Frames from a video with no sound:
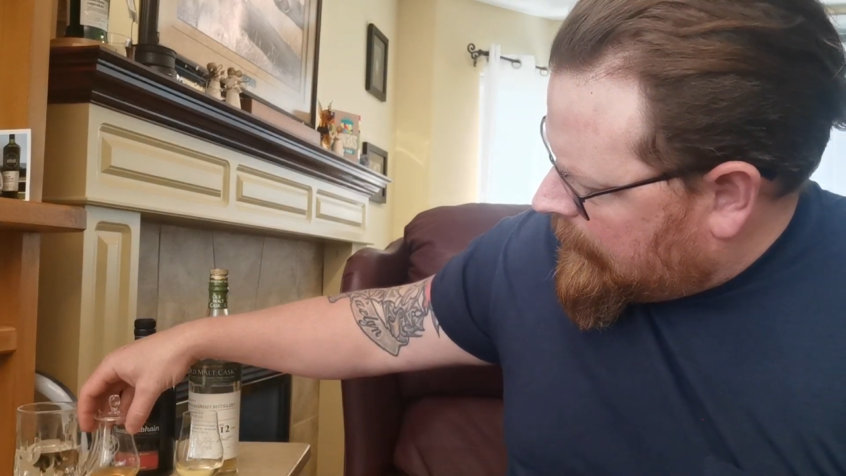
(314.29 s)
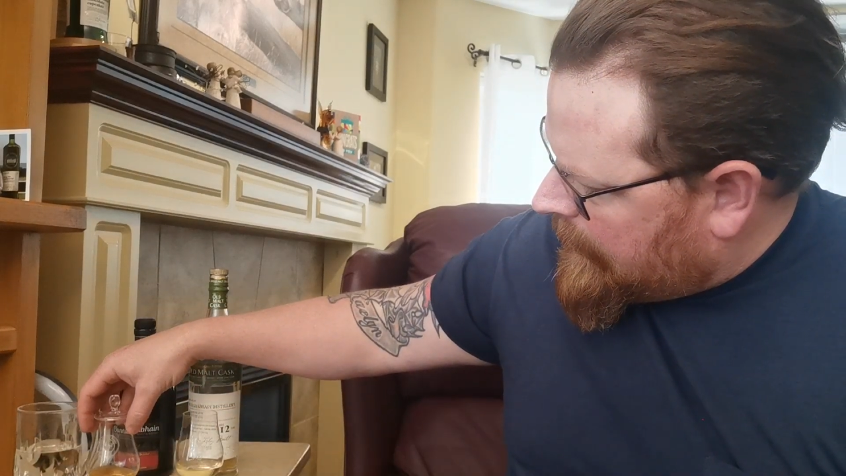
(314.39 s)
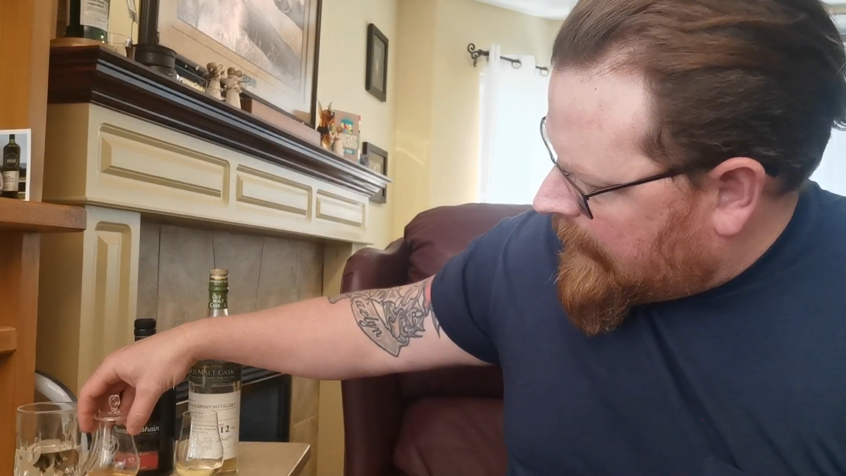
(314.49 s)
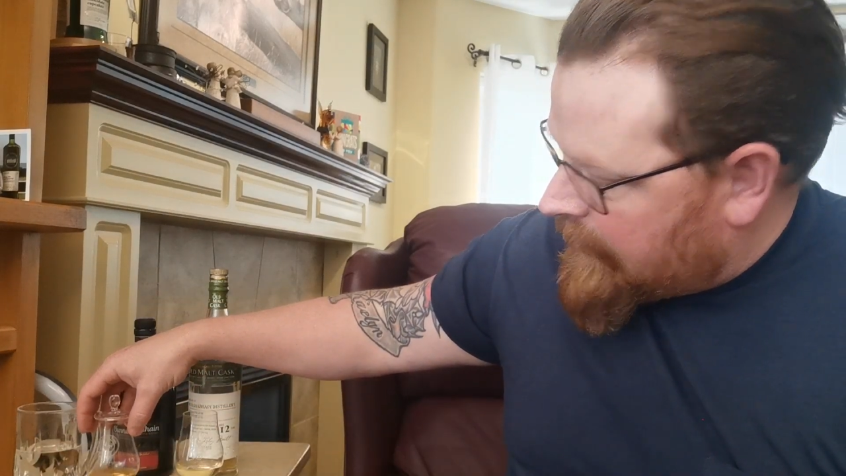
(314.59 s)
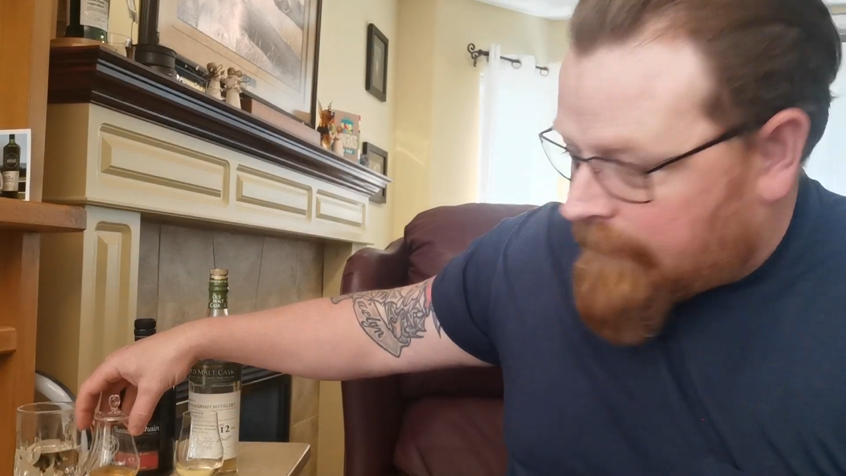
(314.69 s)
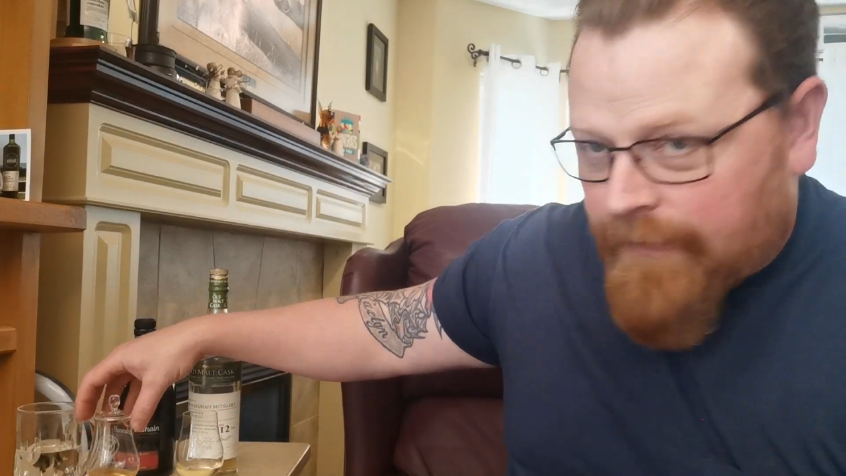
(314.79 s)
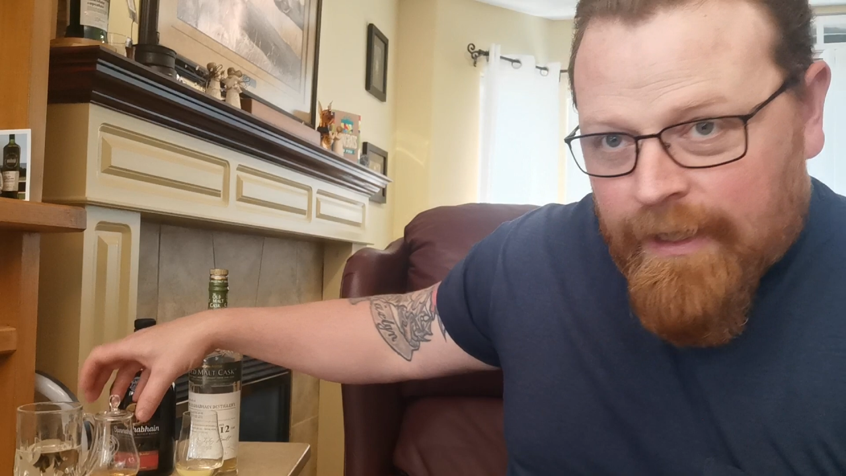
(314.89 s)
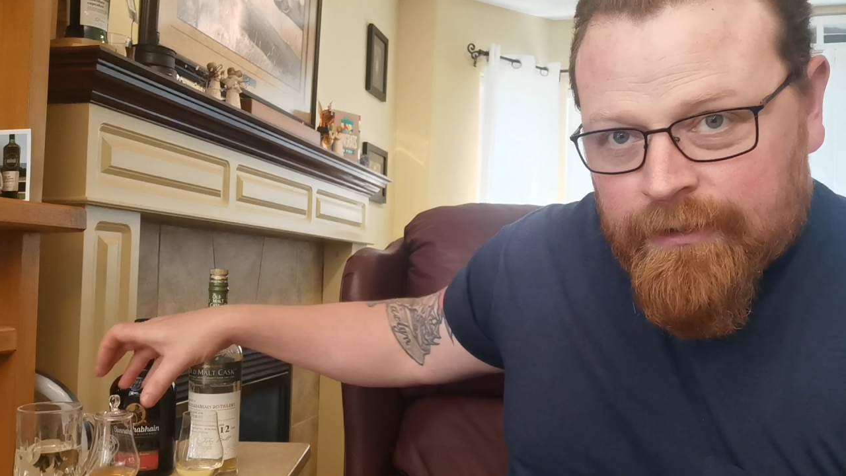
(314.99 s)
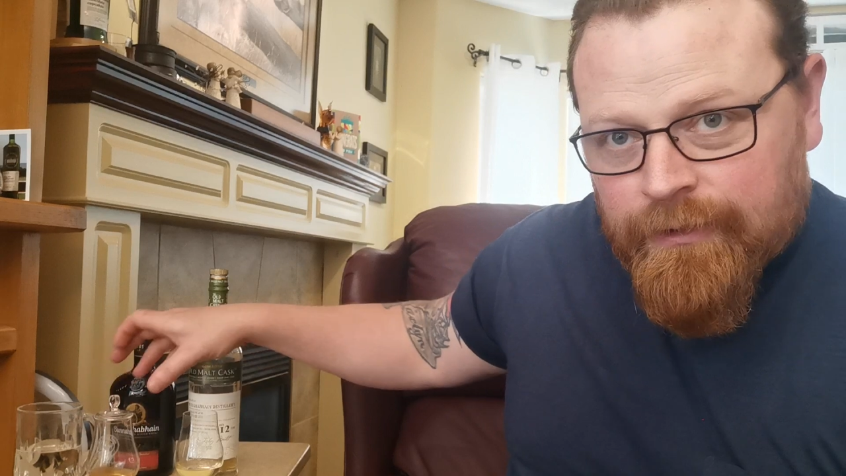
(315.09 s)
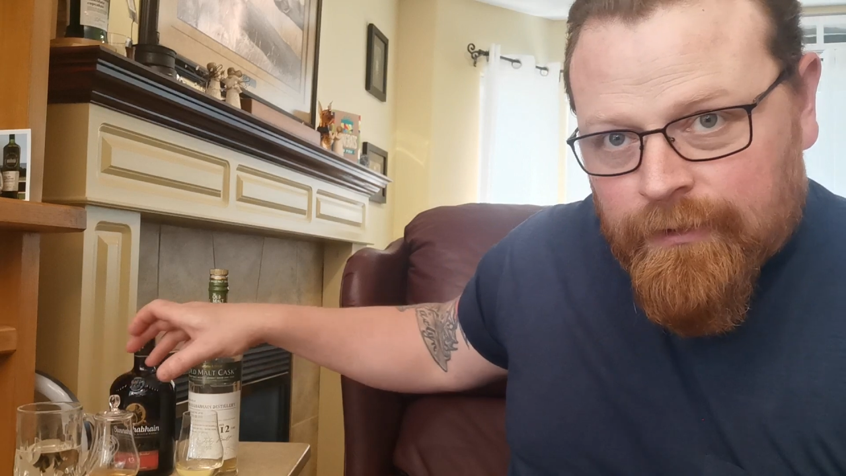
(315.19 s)

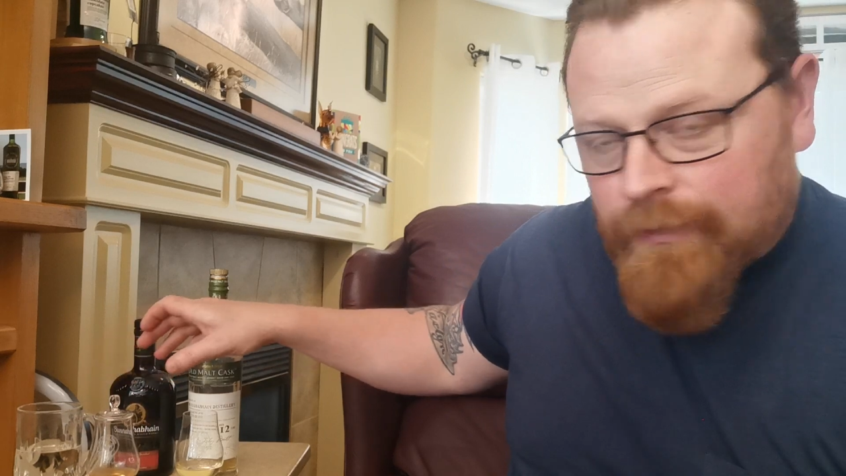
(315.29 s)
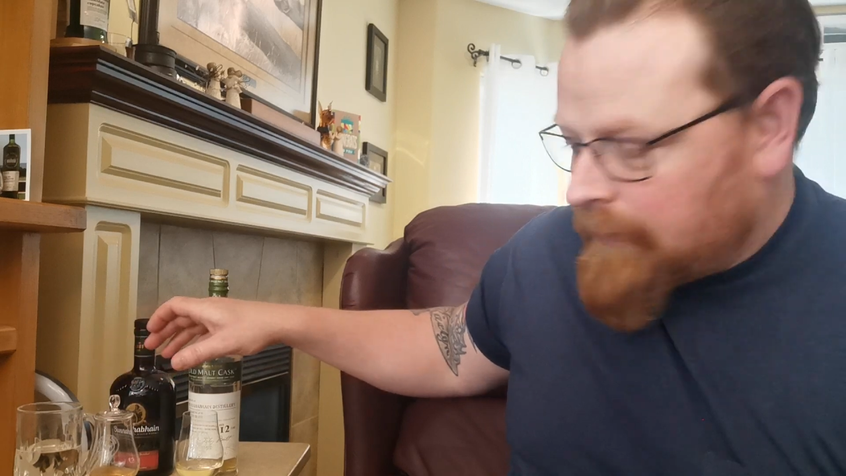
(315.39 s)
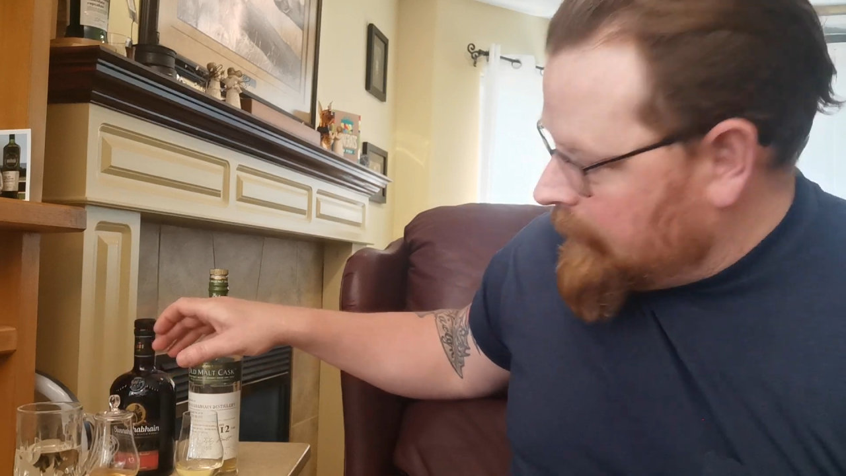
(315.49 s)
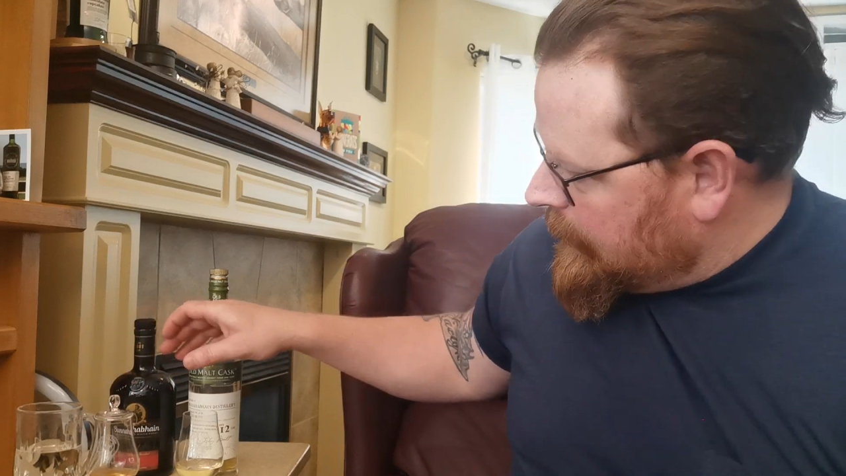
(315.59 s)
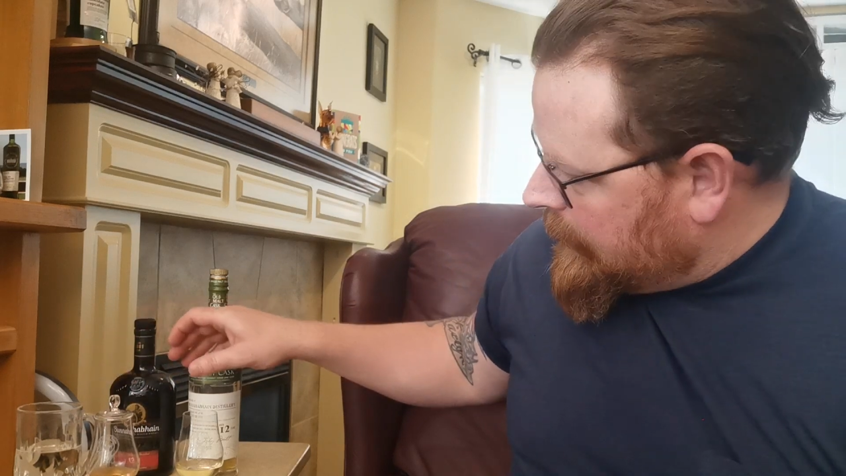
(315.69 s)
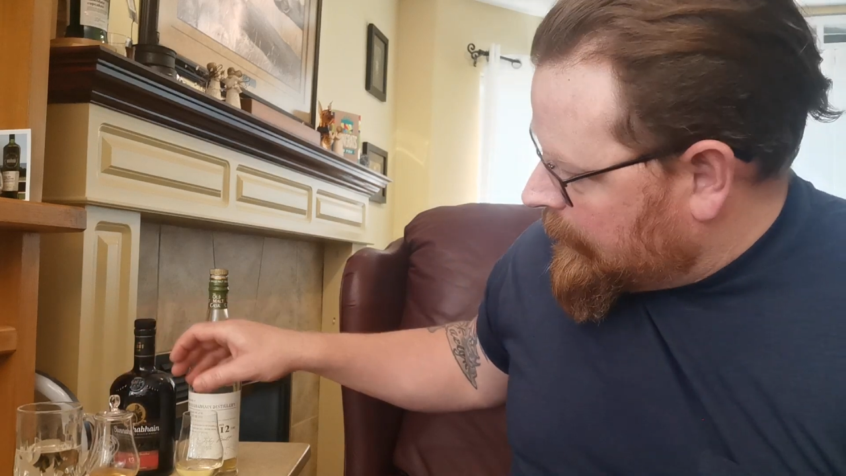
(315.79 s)
manufacturer's